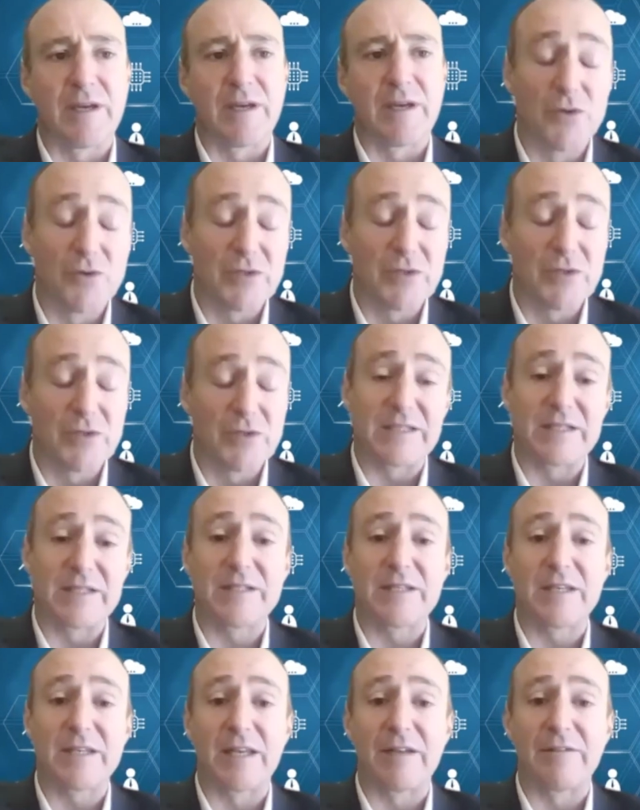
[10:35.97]

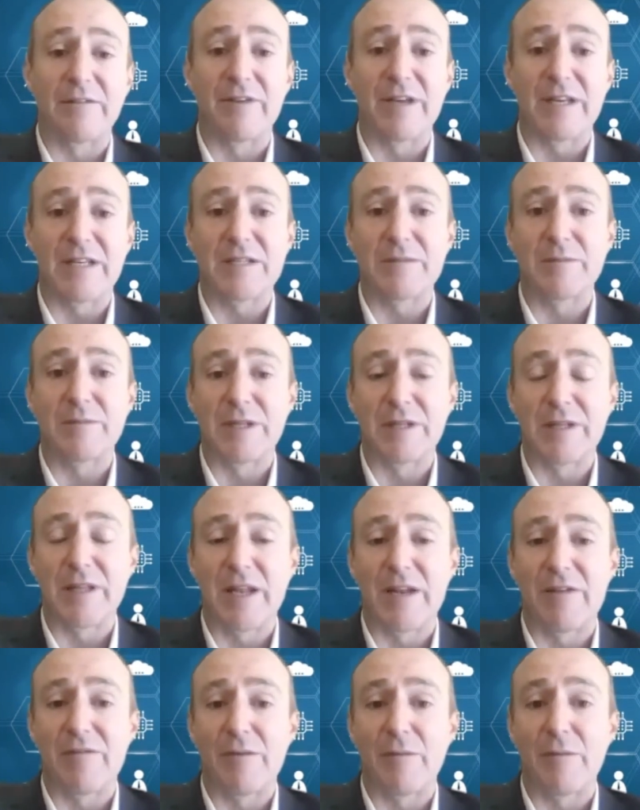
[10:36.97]
using that existing
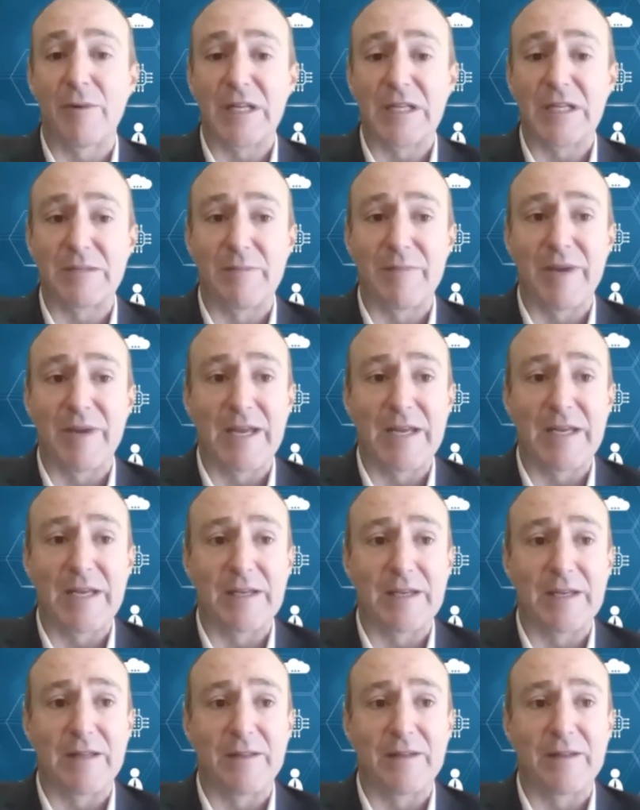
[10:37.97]
investment that everybody's
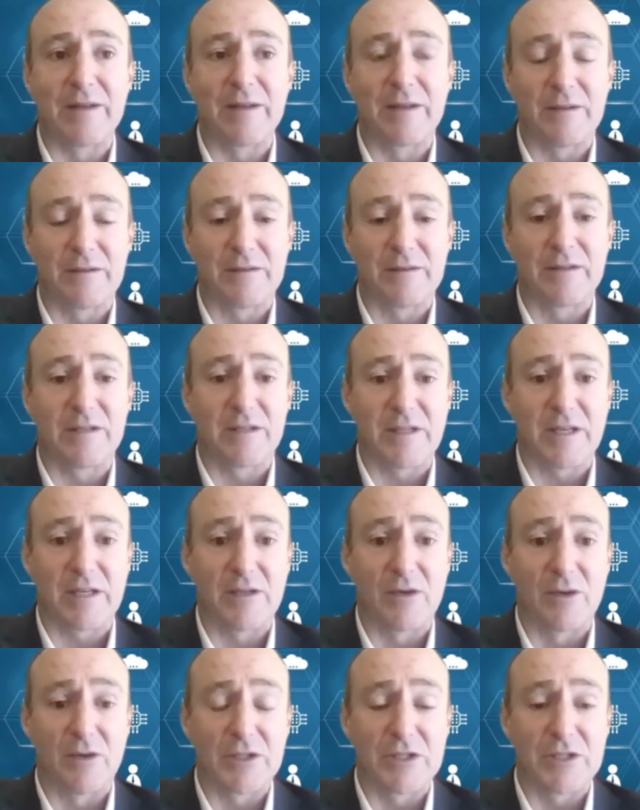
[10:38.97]
made in the
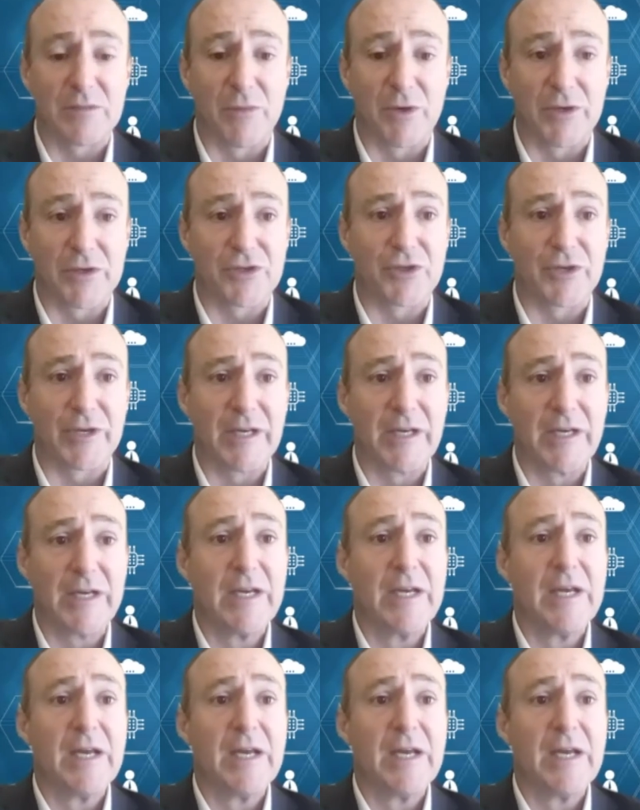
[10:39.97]
technology monitoring